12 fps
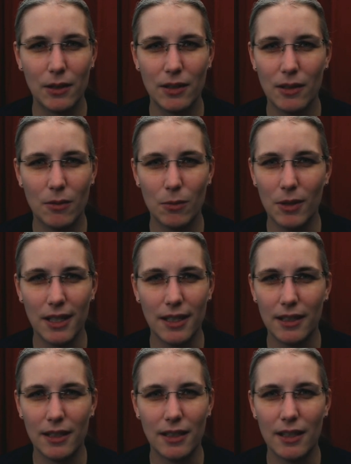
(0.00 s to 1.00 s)
it
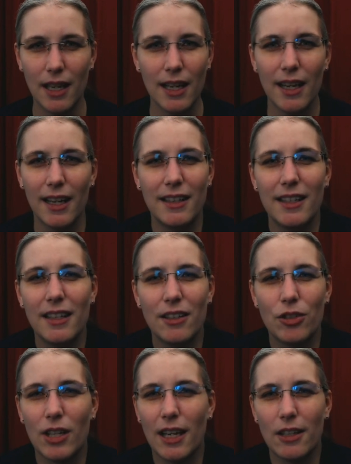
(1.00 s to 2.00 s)
really it
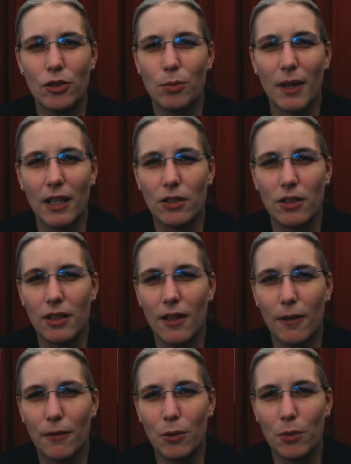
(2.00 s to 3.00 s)
didn't change much
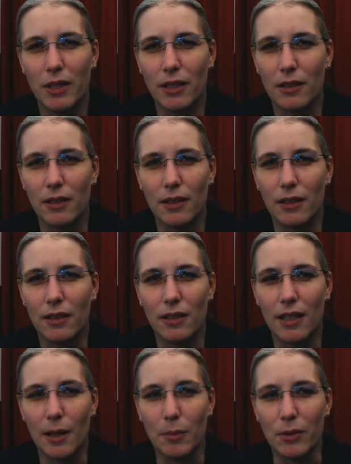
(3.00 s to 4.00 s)
in the viewing
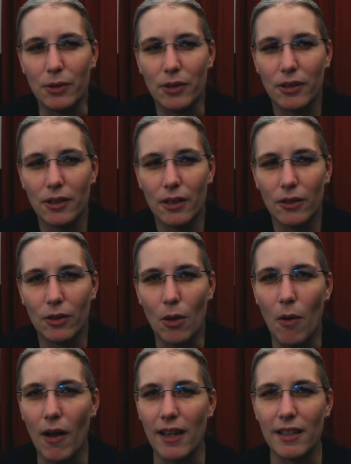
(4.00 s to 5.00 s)
numbers.
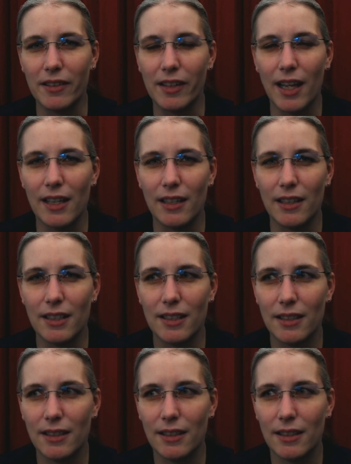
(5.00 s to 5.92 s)
So I decided